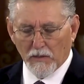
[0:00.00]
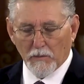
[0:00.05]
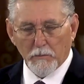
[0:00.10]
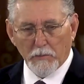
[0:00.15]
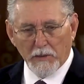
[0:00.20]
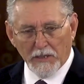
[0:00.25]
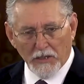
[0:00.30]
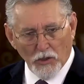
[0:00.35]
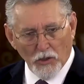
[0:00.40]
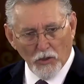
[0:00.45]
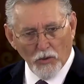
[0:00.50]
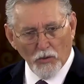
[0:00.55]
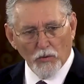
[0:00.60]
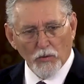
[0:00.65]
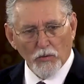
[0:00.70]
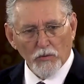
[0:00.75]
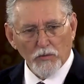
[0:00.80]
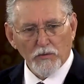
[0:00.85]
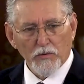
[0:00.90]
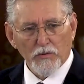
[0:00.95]

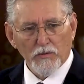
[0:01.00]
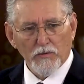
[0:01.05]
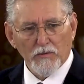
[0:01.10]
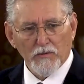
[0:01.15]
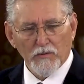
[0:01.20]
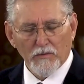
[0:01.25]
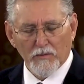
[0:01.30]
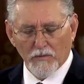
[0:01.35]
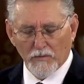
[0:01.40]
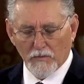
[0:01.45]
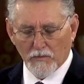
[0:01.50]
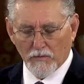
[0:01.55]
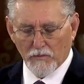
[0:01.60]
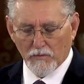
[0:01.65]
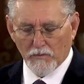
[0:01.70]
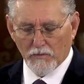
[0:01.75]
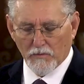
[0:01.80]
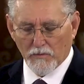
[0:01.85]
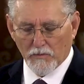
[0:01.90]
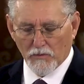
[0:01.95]
Behold,
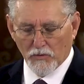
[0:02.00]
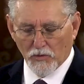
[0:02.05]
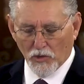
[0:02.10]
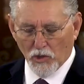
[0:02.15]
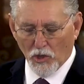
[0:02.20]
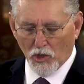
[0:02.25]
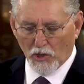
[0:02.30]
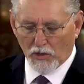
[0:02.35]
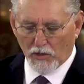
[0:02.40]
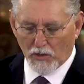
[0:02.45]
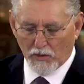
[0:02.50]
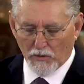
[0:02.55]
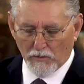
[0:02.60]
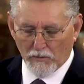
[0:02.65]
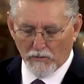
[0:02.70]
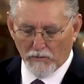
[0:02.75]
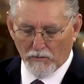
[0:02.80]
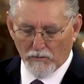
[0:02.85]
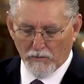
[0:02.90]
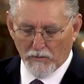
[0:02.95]
look
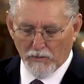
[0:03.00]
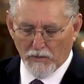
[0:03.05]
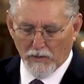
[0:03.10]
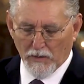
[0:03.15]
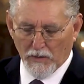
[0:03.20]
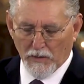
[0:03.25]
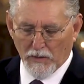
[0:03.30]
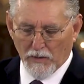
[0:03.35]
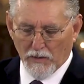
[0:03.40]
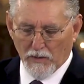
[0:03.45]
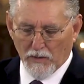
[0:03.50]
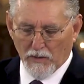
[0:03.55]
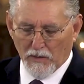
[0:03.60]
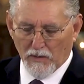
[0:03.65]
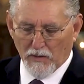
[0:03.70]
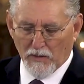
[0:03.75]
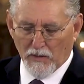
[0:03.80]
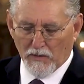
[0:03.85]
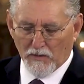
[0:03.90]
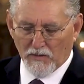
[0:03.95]

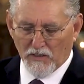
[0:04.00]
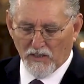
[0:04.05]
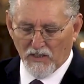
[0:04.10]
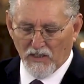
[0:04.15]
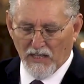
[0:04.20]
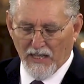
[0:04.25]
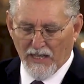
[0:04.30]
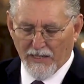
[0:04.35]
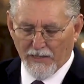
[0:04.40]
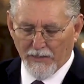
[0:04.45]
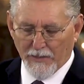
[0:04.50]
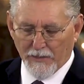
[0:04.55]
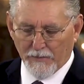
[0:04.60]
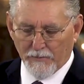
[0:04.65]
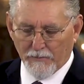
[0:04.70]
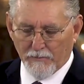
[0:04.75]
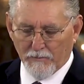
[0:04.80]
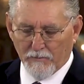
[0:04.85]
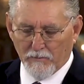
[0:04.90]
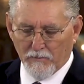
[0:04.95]
the
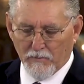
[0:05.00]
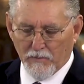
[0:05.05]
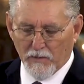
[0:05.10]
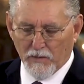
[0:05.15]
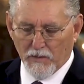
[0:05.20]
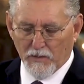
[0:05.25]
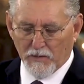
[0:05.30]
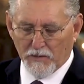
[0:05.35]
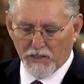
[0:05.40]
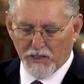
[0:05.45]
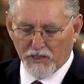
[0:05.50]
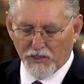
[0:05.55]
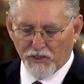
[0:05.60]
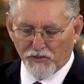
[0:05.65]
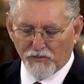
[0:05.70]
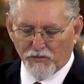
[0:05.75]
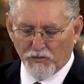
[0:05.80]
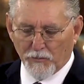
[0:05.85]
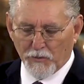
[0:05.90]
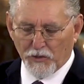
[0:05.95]
lion that
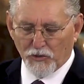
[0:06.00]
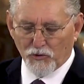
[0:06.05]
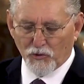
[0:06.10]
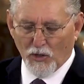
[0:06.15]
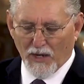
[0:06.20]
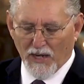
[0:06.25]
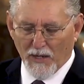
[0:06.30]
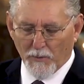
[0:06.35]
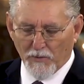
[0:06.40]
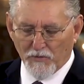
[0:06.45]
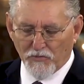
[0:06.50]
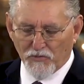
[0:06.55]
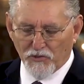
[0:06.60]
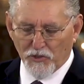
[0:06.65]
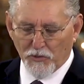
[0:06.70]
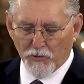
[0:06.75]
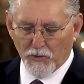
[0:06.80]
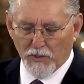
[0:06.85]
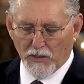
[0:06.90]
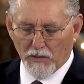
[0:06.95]
is from the tribe of
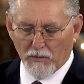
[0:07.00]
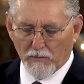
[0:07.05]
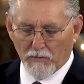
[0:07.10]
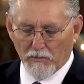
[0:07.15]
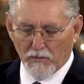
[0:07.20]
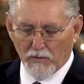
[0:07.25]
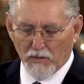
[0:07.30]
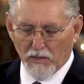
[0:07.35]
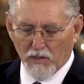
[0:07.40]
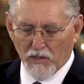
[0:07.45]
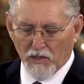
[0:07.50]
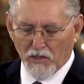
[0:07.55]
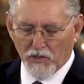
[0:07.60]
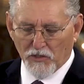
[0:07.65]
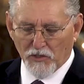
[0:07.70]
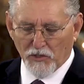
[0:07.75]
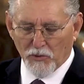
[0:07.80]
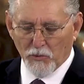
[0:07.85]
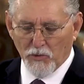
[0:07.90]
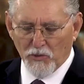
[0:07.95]
Judah,
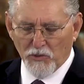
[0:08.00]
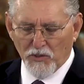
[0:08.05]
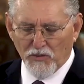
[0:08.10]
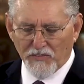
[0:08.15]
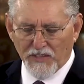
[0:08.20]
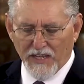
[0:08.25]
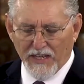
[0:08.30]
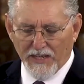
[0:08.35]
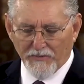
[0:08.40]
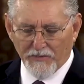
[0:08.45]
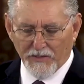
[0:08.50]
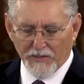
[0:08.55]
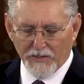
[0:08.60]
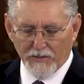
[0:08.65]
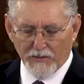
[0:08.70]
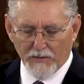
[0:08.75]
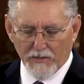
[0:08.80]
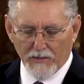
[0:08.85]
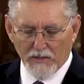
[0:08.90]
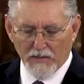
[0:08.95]
the root of
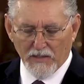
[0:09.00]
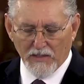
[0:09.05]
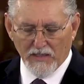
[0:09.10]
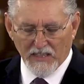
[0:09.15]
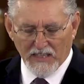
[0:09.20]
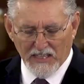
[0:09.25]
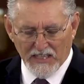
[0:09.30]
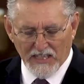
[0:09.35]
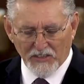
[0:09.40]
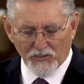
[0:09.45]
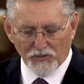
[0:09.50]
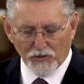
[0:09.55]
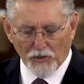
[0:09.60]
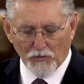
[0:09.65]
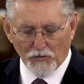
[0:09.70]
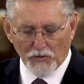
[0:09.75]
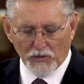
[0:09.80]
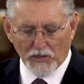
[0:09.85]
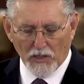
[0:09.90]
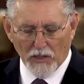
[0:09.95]
David, he has
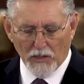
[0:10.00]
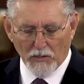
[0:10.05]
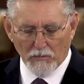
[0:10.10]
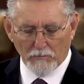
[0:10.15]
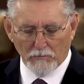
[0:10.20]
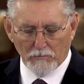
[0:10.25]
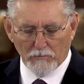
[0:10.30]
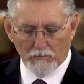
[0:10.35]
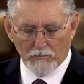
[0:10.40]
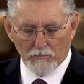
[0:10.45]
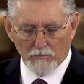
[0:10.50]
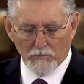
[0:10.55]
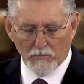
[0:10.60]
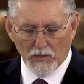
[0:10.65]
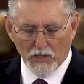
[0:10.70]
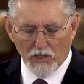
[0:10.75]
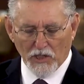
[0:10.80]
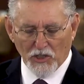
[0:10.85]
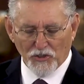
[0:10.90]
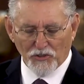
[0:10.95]
overcome,
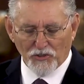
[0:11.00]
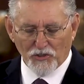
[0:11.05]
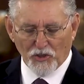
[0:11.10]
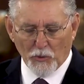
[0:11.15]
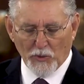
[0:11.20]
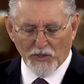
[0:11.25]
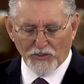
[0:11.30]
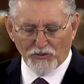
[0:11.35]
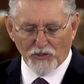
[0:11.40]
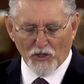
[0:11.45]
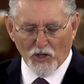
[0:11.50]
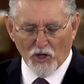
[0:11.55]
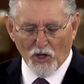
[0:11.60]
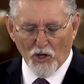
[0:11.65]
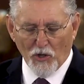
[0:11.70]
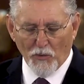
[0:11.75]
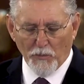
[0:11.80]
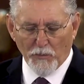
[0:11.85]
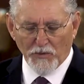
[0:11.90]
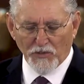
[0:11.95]
so as to
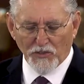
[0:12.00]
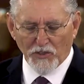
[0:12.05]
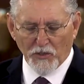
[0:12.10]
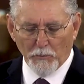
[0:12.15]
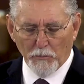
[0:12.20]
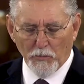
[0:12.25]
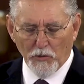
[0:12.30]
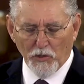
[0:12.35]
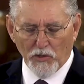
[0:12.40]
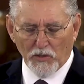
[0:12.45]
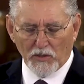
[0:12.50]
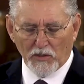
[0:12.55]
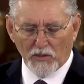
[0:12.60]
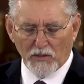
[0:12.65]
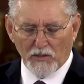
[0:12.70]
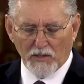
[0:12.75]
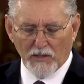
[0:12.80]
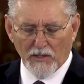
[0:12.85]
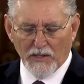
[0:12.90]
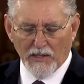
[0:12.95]
open the book
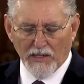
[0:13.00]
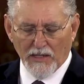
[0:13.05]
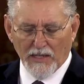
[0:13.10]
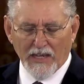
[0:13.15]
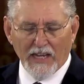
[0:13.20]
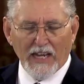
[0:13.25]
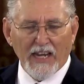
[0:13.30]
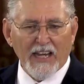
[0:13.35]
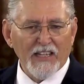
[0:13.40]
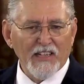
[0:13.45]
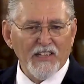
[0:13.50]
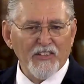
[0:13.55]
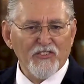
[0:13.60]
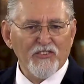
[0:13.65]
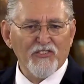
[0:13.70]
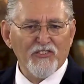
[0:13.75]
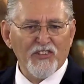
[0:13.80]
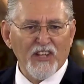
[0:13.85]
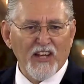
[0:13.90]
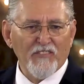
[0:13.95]
and its
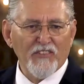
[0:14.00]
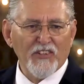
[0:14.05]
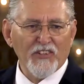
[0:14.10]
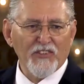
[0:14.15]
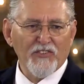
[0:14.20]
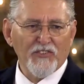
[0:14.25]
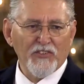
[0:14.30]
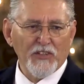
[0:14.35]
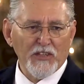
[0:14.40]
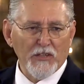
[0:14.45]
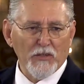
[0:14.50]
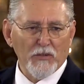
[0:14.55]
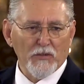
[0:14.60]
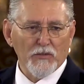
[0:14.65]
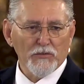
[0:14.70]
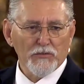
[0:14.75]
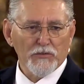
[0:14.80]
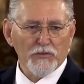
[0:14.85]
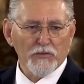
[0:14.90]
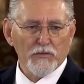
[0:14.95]
seven
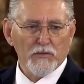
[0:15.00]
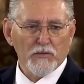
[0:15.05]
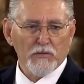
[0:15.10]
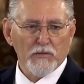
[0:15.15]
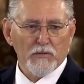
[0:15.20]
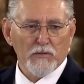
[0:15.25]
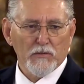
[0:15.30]
seals.